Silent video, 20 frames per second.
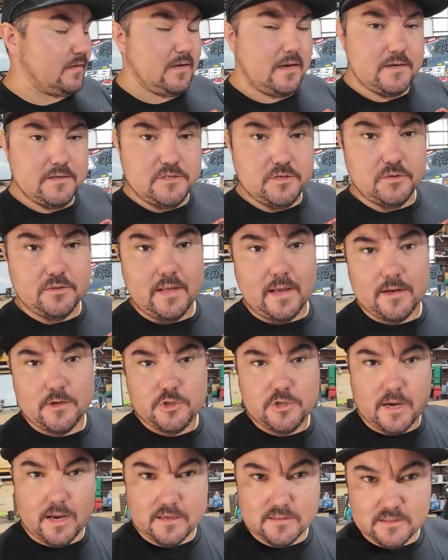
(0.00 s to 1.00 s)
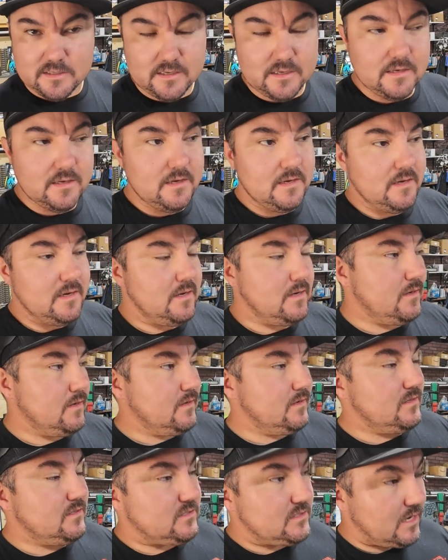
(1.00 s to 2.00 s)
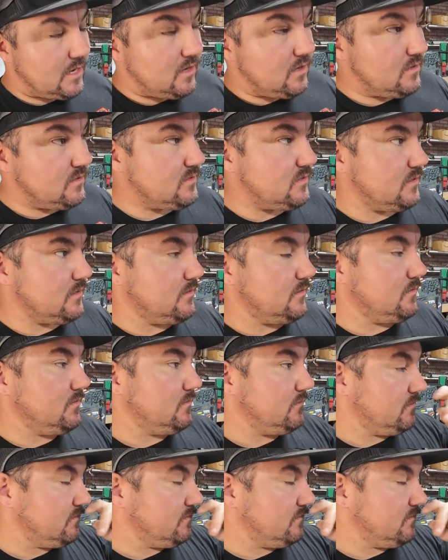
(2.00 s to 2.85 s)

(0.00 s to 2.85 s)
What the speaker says: Not until that chassis sells, and